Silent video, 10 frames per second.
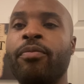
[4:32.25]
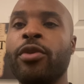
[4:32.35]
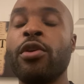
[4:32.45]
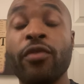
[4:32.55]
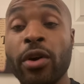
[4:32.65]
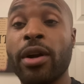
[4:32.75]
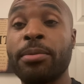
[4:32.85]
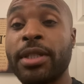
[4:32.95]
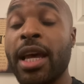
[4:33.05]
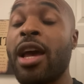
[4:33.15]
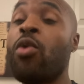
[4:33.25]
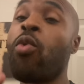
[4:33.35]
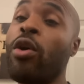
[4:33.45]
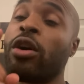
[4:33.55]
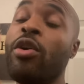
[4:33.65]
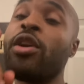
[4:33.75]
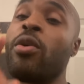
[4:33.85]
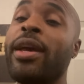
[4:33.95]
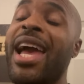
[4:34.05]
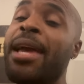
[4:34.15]
You feel what I'm saying? Work on
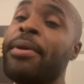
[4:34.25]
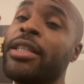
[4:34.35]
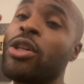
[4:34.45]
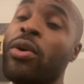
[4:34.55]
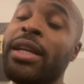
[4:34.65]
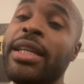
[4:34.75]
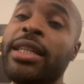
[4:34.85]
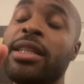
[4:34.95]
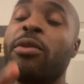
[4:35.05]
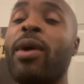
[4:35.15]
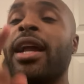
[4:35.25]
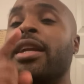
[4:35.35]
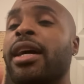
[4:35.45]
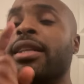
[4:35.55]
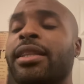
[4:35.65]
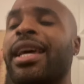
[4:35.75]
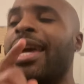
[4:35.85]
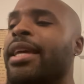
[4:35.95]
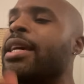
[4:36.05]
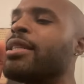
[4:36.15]
your game. Get your conditioning right. Another
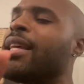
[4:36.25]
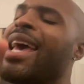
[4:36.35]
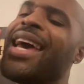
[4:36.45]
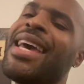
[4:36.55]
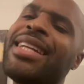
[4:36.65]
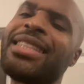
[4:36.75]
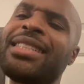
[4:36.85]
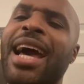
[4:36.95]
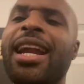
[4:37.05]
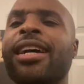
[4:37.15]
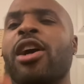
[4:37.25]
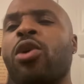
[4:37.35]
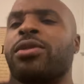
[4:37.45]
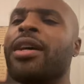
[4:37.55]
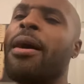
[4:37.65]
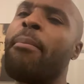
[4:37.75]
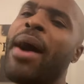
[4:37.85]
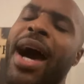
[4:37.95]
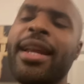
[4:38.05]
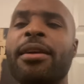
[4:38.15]
thing is Hitchins got to go to the
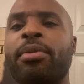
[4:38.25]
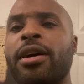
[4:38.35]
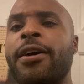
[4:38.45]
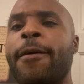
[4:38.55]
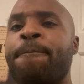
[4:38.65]
body, bro.